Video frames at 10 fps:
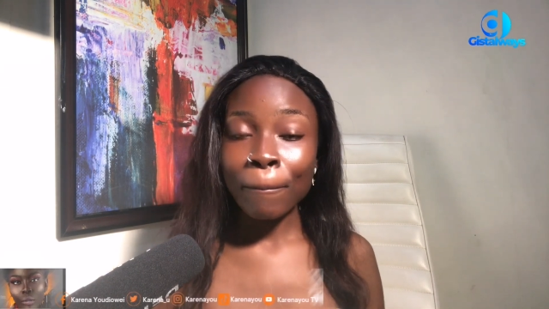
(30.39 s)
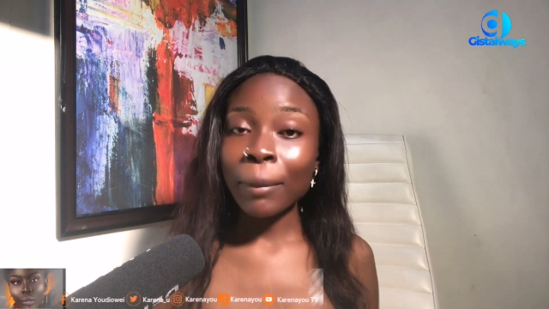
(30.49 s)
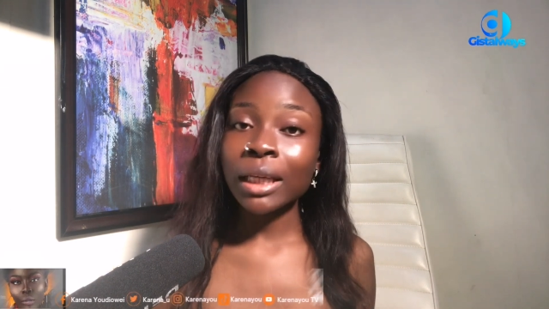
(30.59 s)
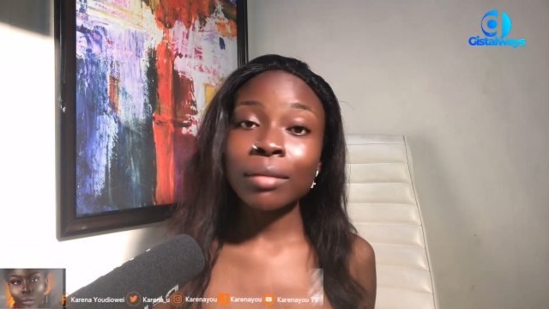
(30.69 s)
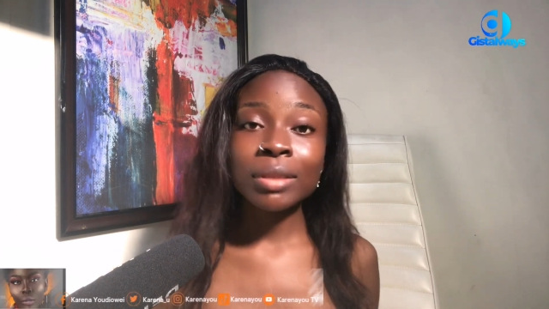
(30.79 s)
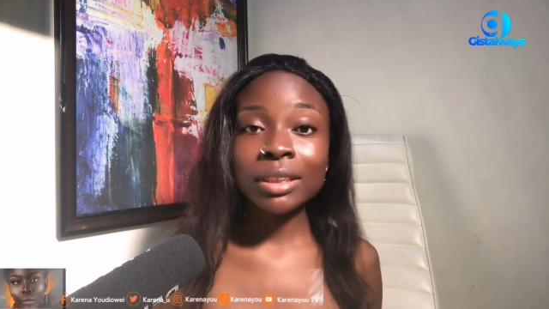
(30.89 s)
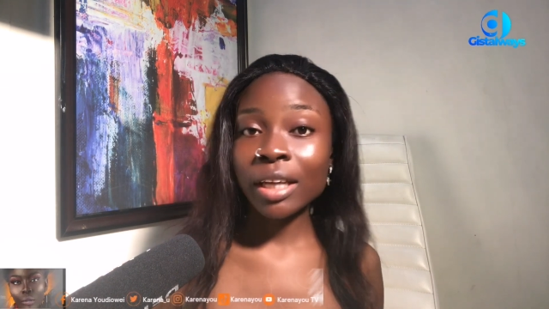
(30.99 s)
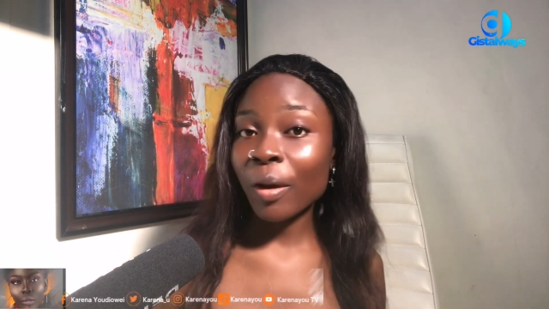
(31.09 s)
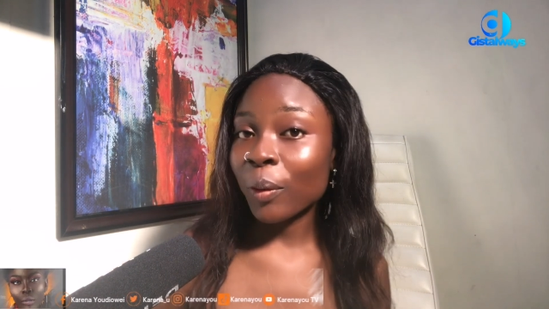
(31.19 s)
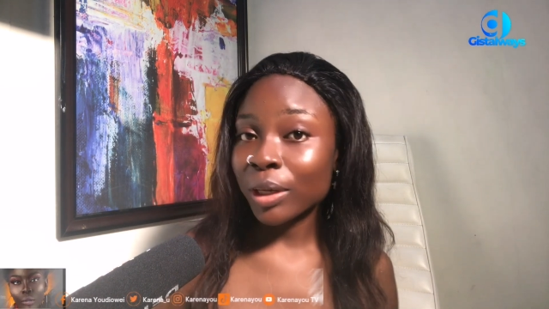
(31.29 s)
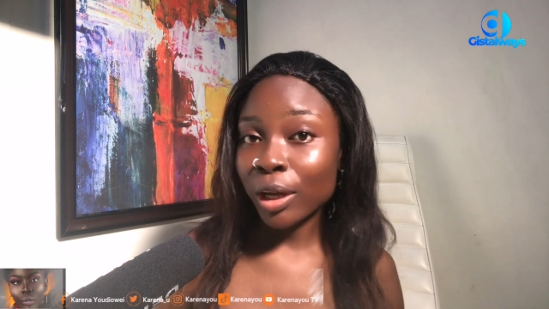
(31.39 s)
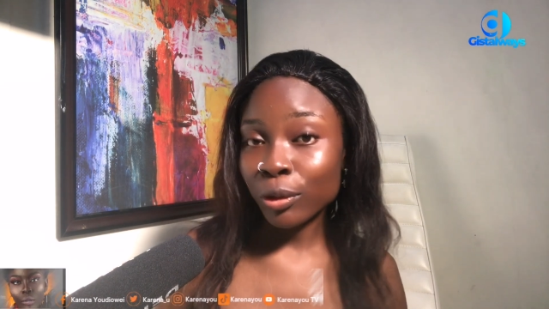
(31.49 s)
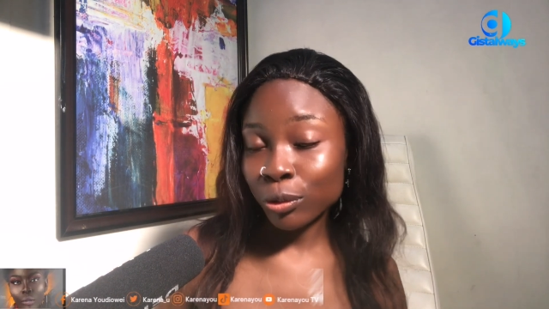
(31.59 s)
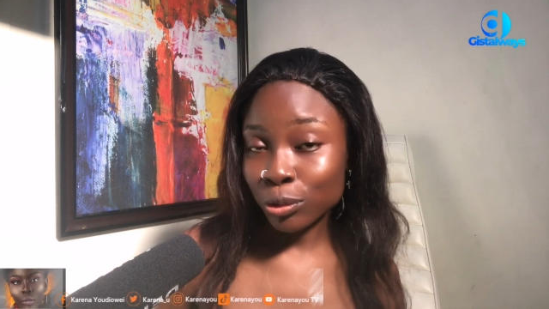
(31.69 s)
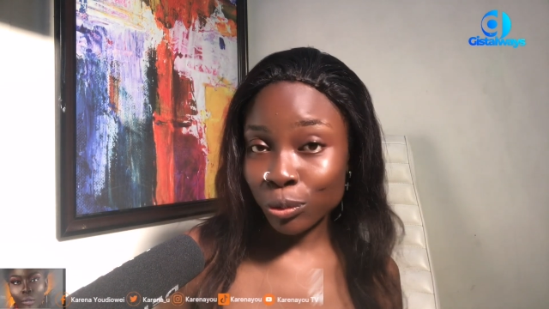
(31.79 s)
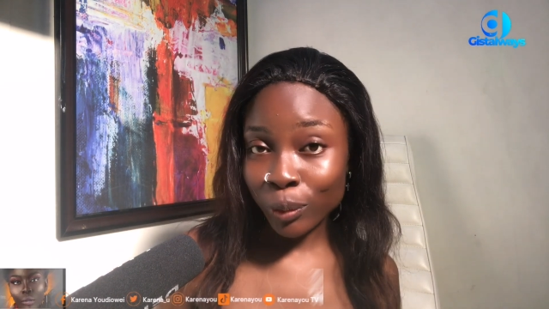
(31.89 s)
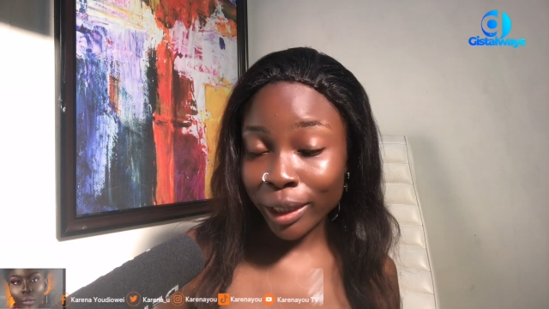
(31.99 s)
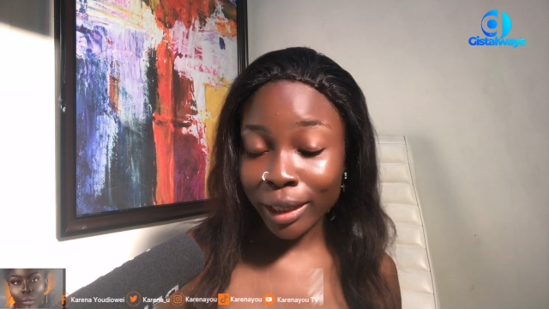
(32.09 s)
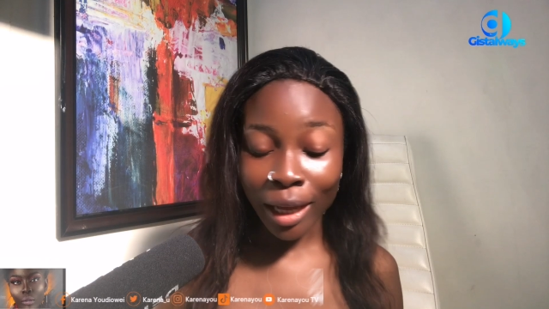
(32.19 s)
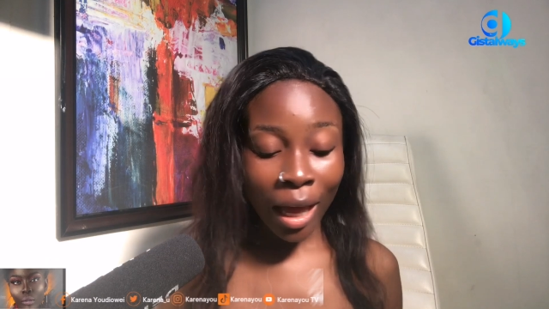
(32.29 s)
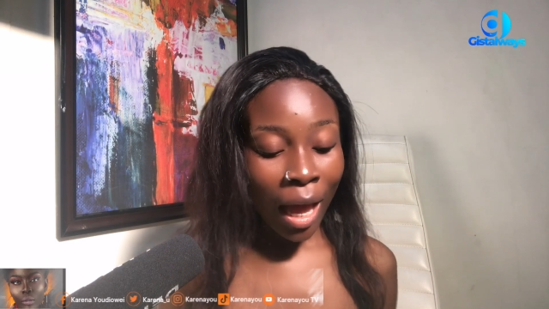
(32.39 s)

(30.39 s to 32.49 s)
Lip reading: My name is Karina Yodiwe,